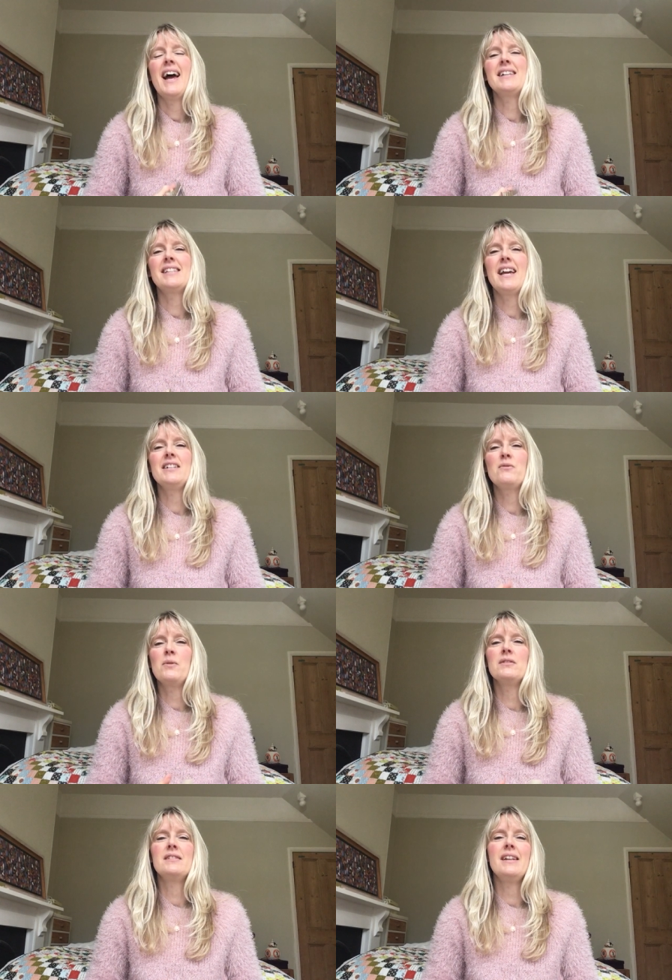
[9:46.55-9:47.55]

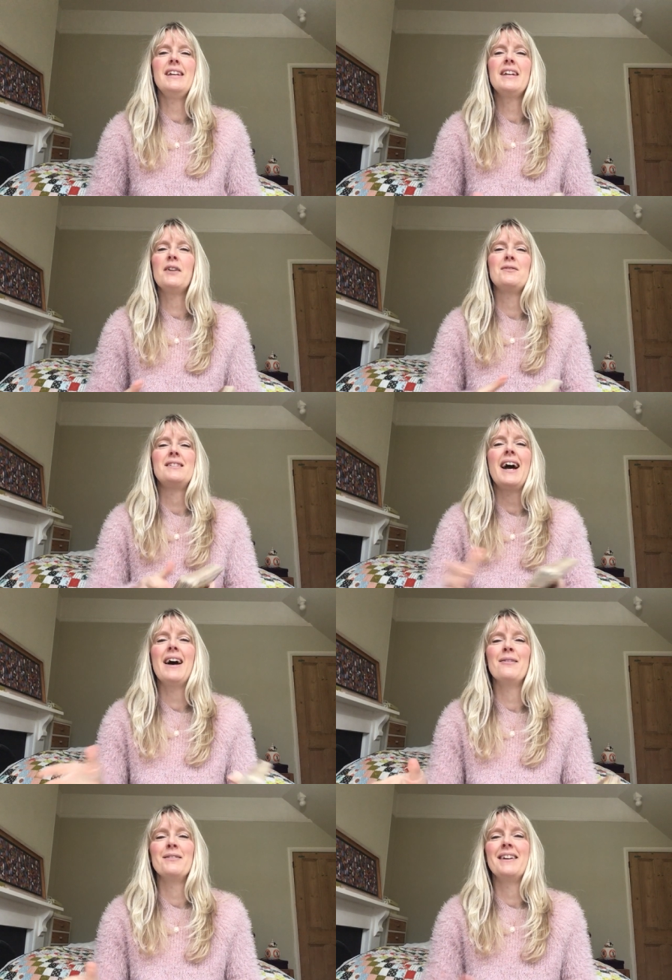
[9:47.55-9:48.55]
SH1T goes
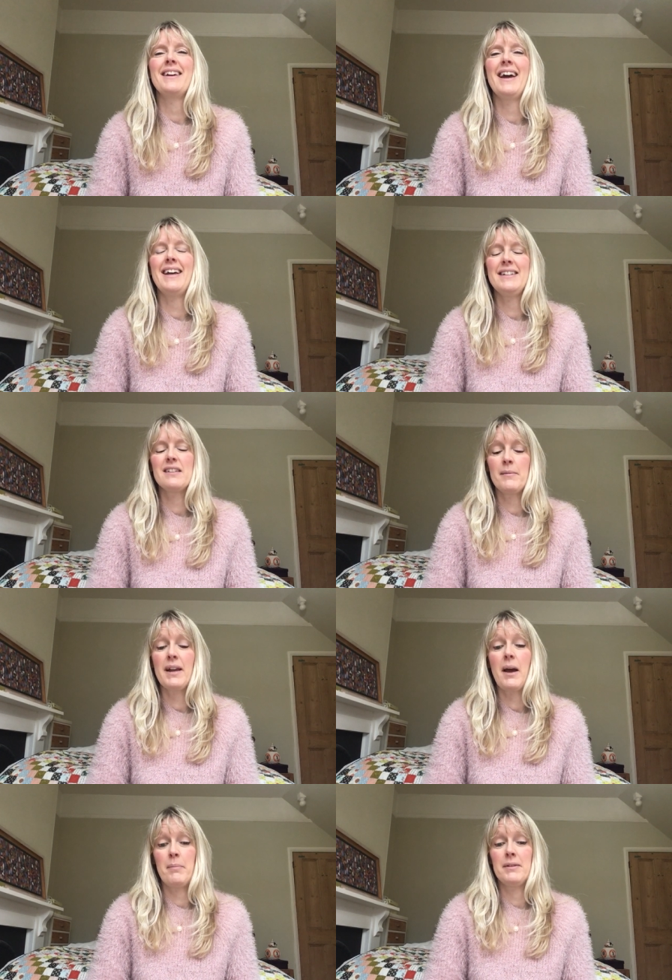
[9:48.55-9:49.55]
down, okay?
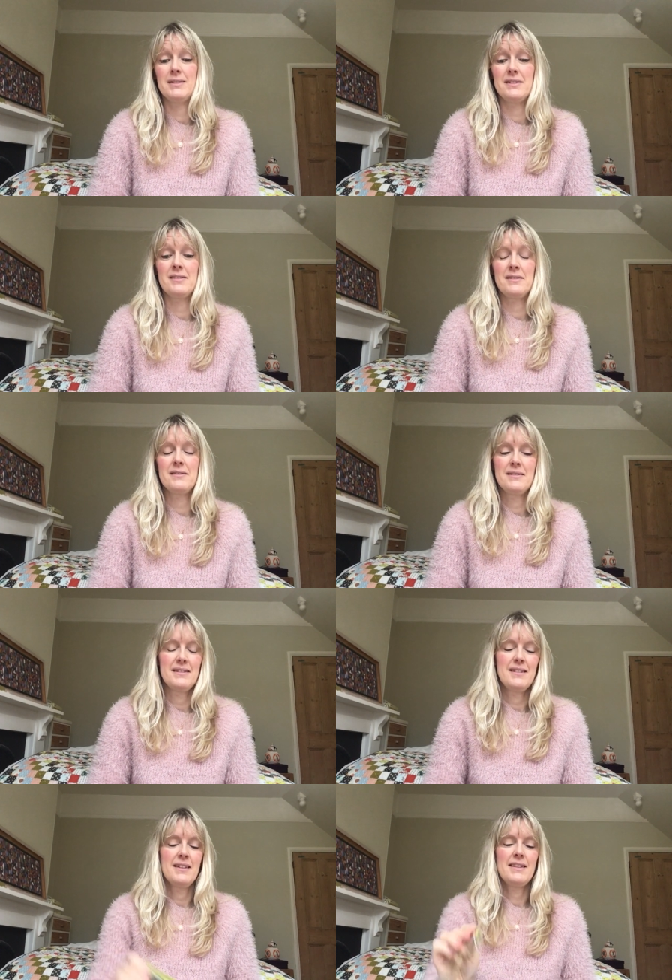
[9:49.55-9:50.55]
Something happens.
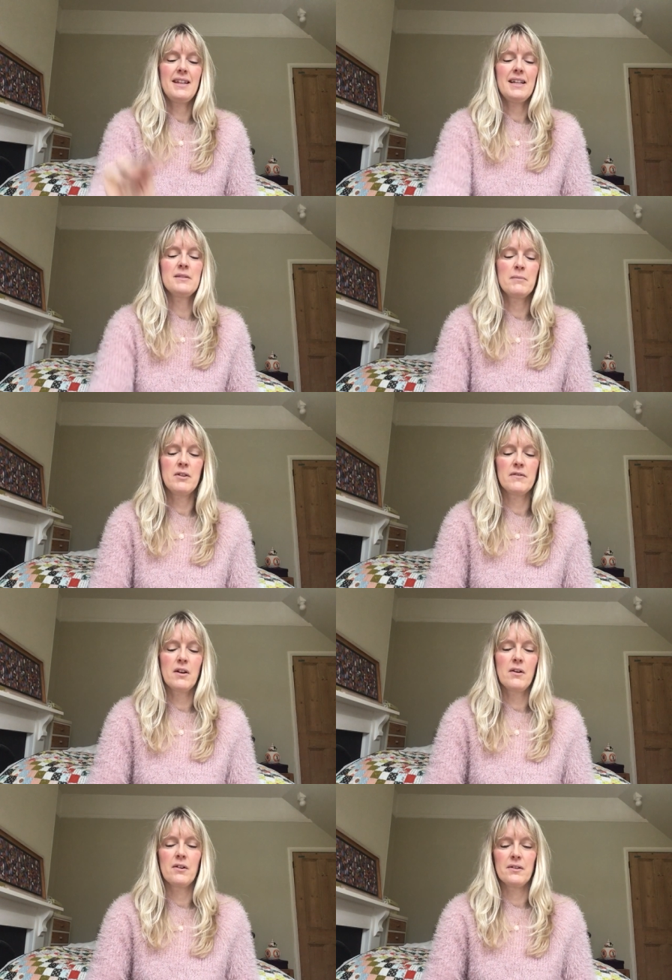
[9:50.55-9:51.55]
Things move
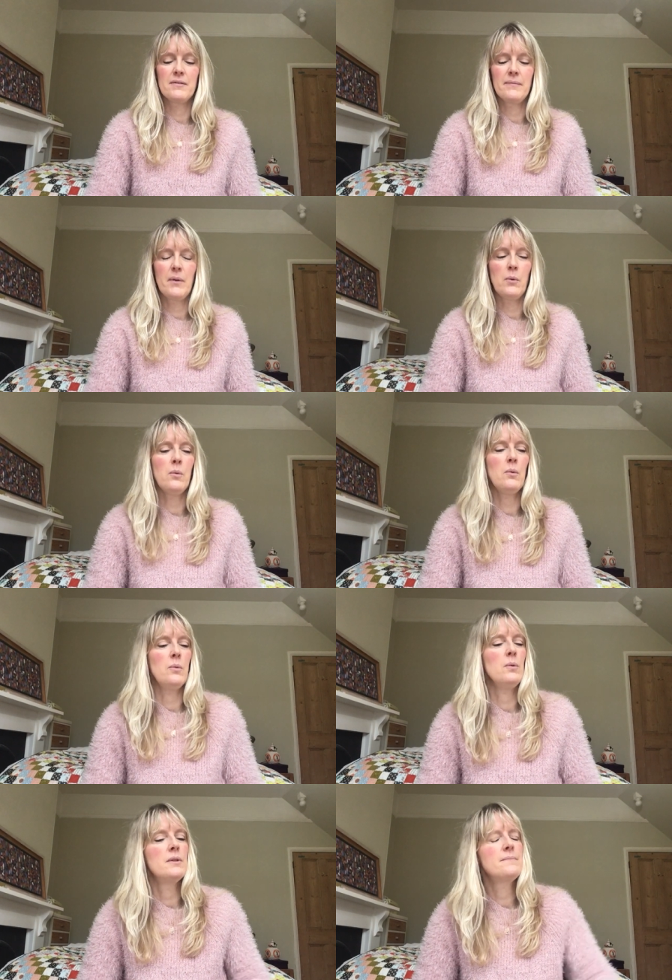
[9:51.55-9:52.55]
along.
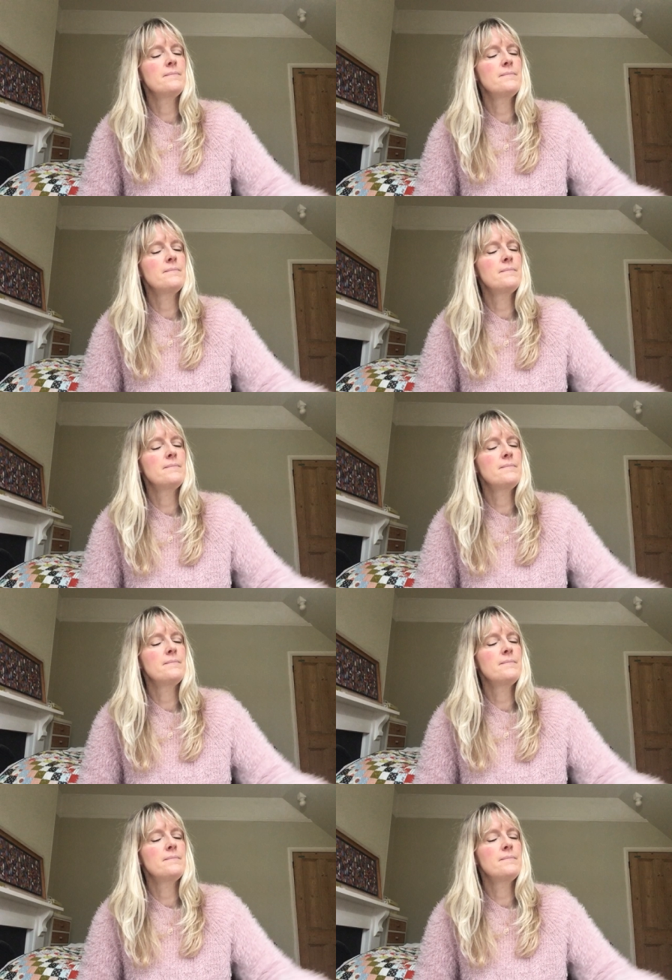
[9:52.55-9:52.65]
Ooh.